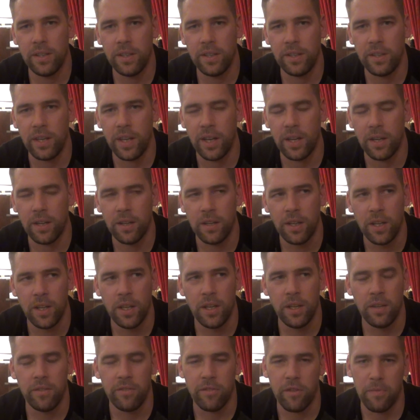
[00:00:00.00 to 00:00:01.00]
Now,
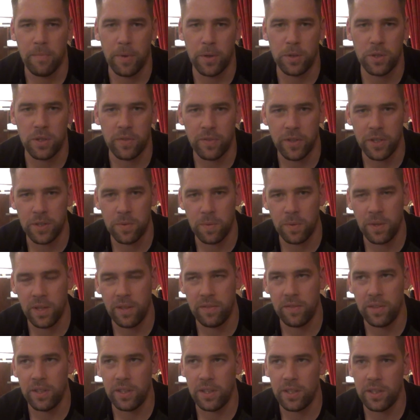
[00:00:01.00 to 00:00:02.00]
for most of us, we
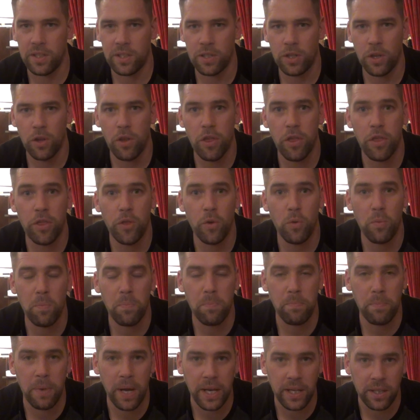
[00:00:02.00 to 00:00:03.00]
live in this
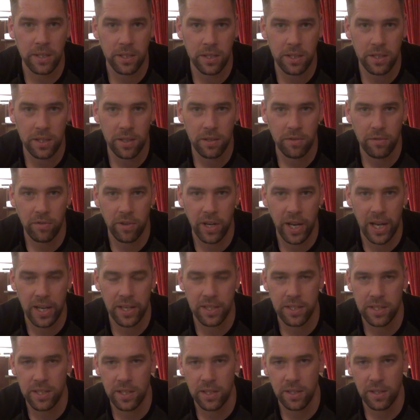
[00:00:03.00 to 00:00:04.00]
thought-based
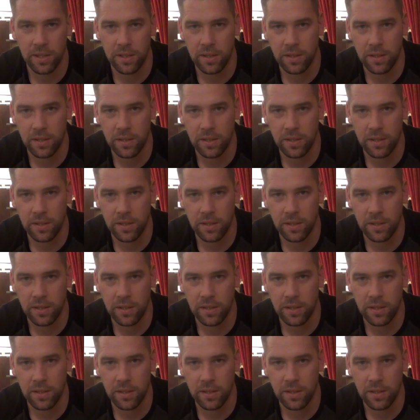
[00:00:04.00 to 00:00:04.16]
reality.